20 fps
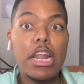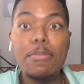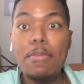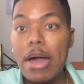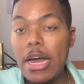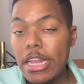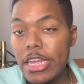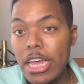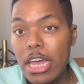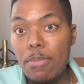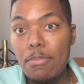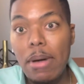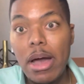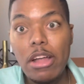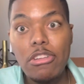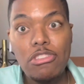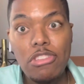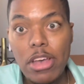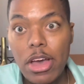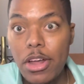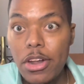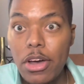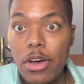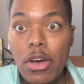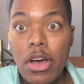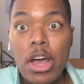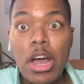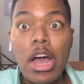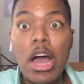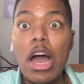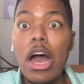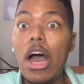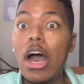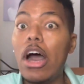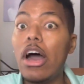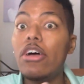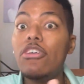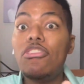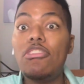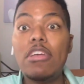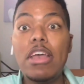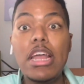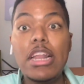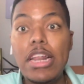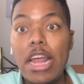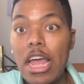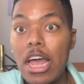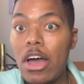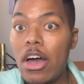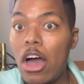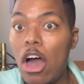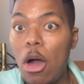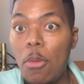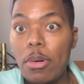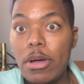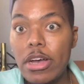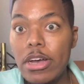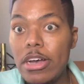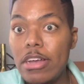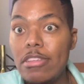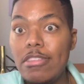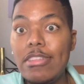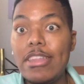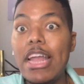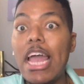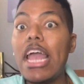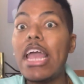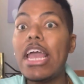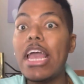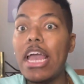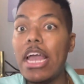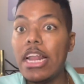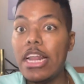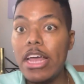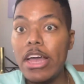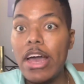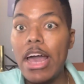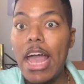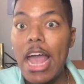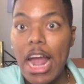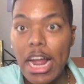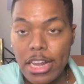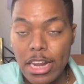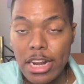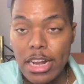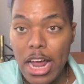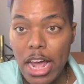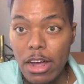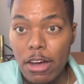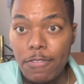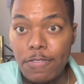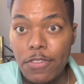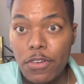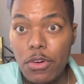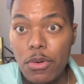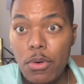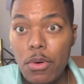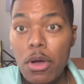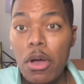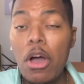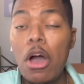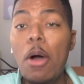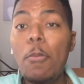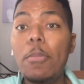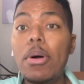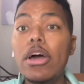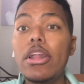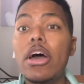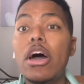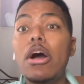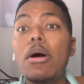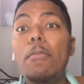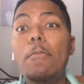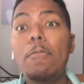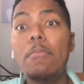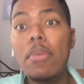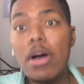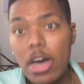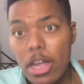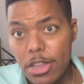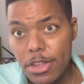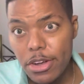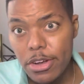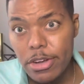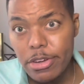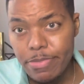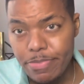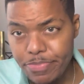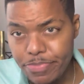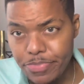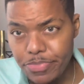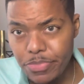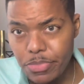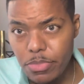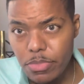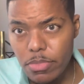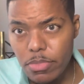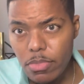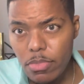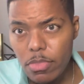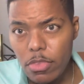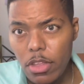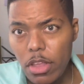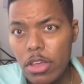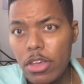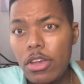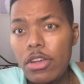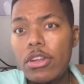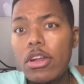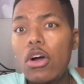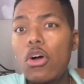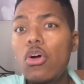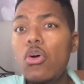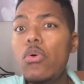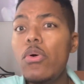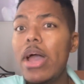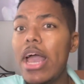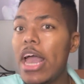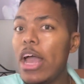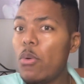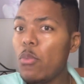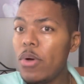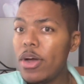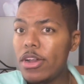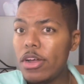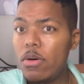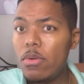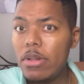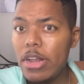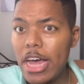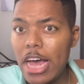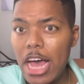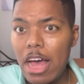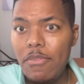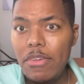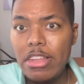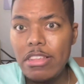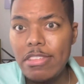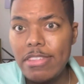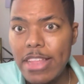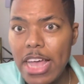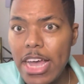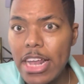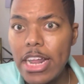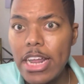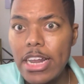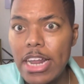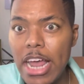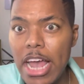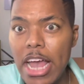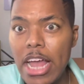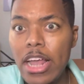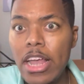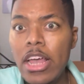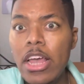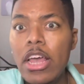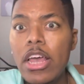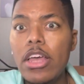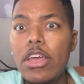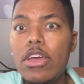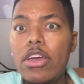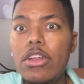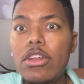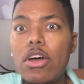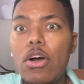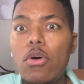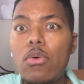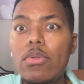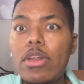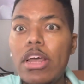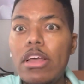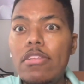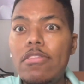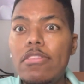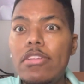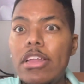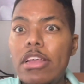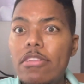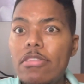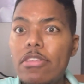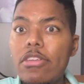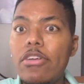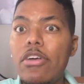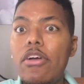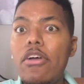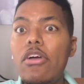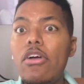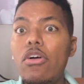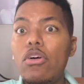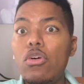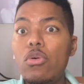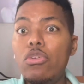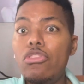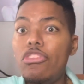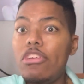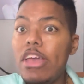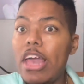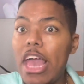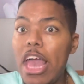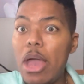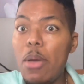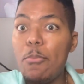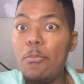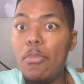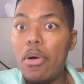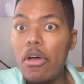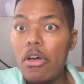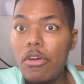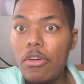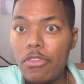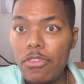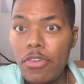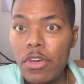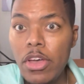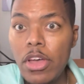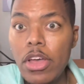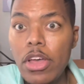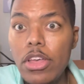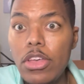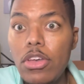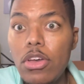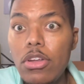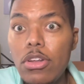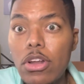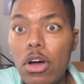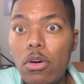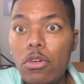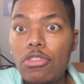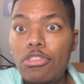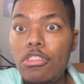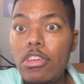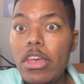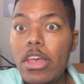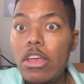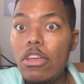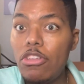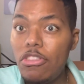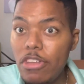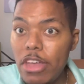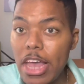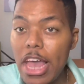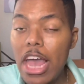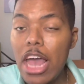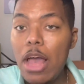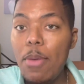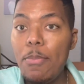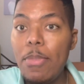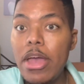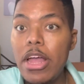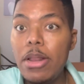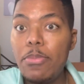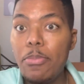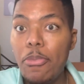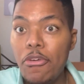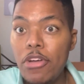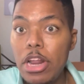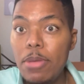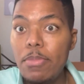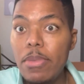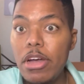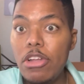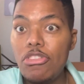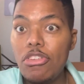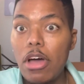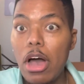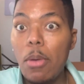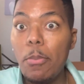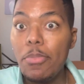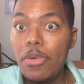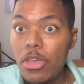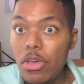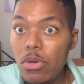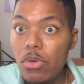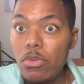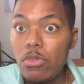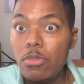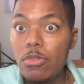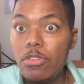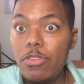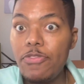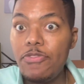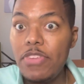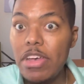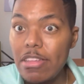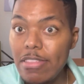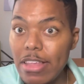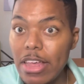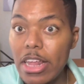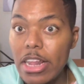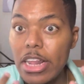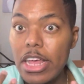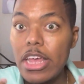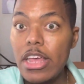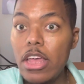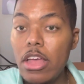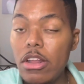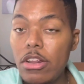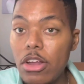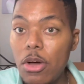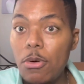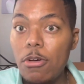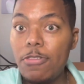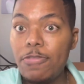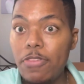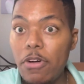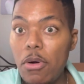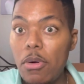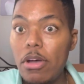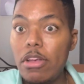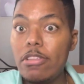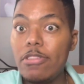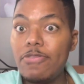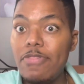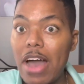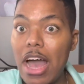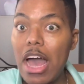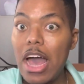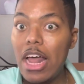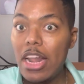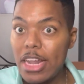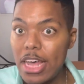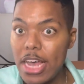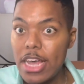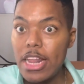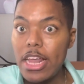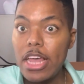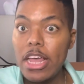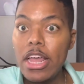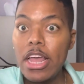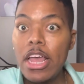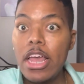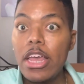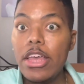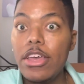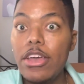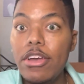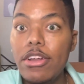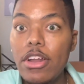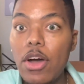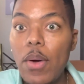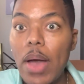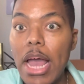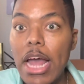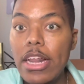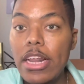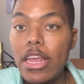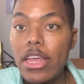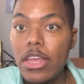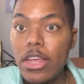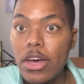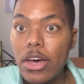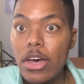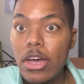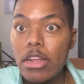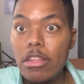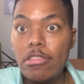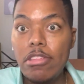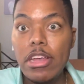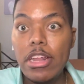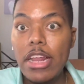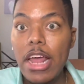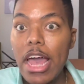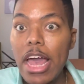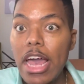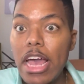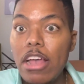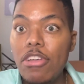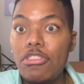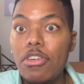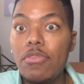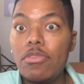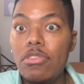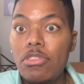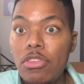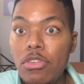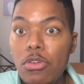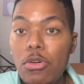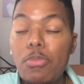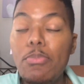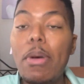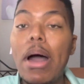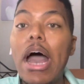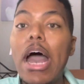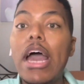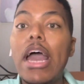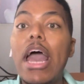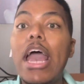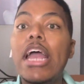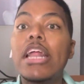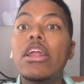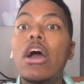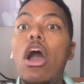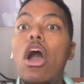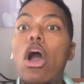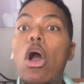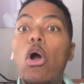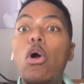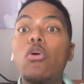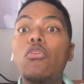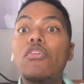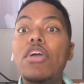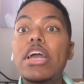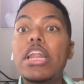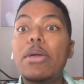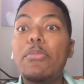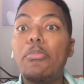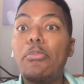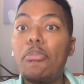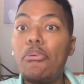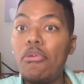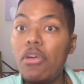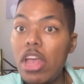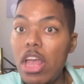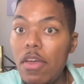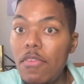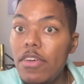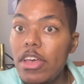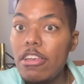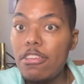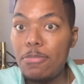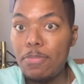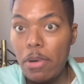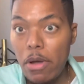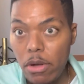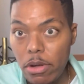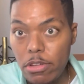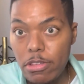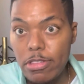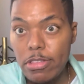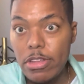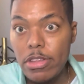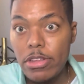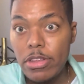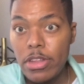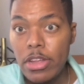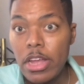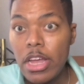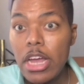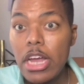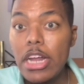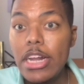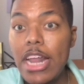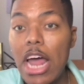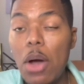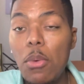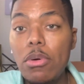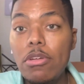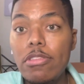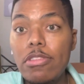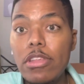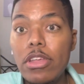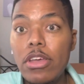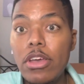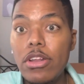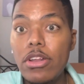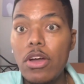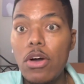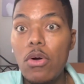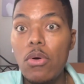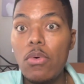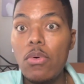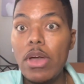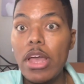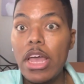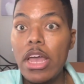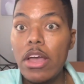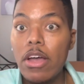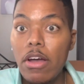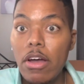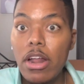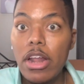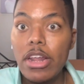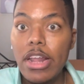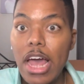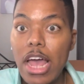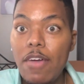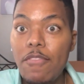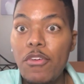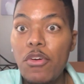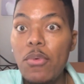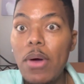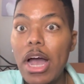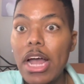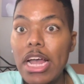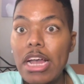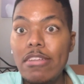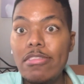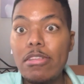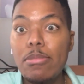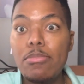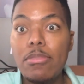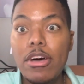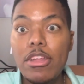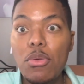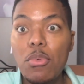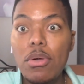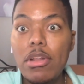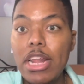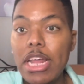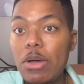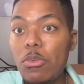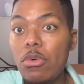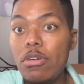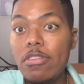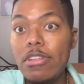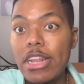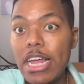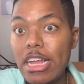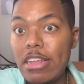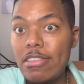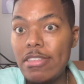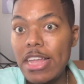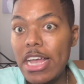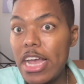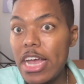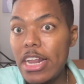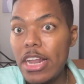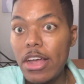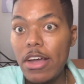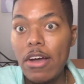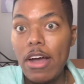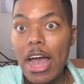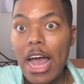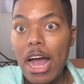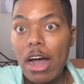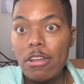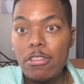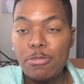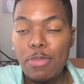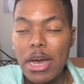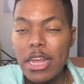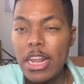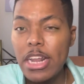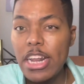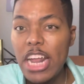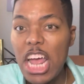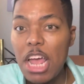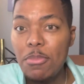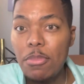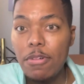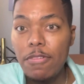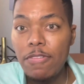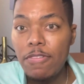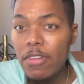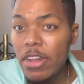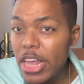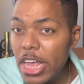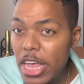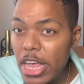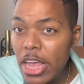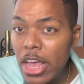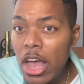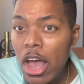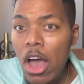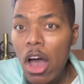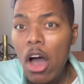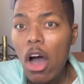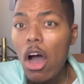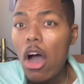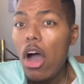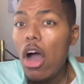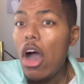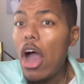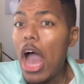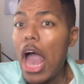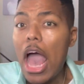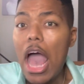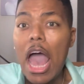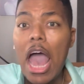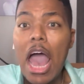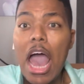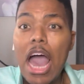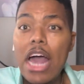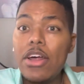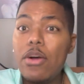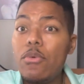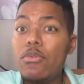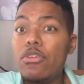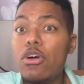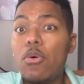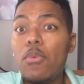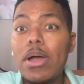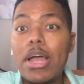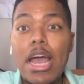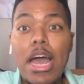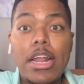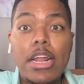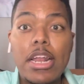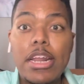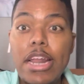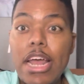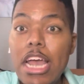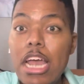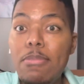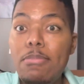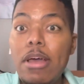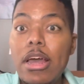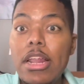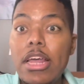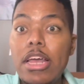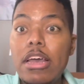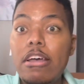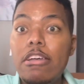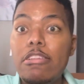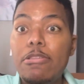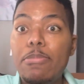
about to get my channel shut down, all because they in here acting like a fool. But her mother, you know, who had went on live and stated that, you know, this girl who she had birthed, you know, she had been pretty much abused physically, you know, as far as violated, you know, at the young tender age of 2 by an already previous person that was, you know, in her life, who I guess the mother was let stay in her house by the name of Flea. I don't know what kind of name that is,